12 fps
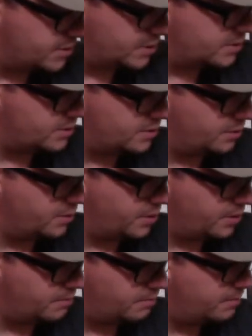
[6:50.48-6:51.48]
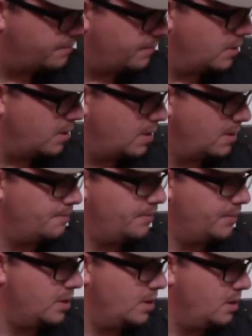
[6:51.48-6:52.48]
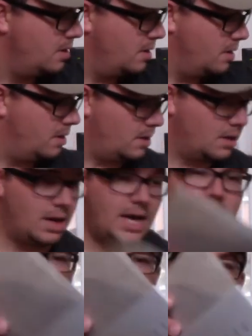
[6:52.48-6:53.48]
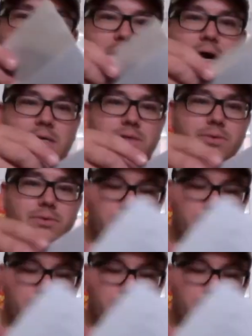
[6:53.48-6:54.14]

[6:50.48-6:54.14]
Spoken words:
just so good. A lot of you guys who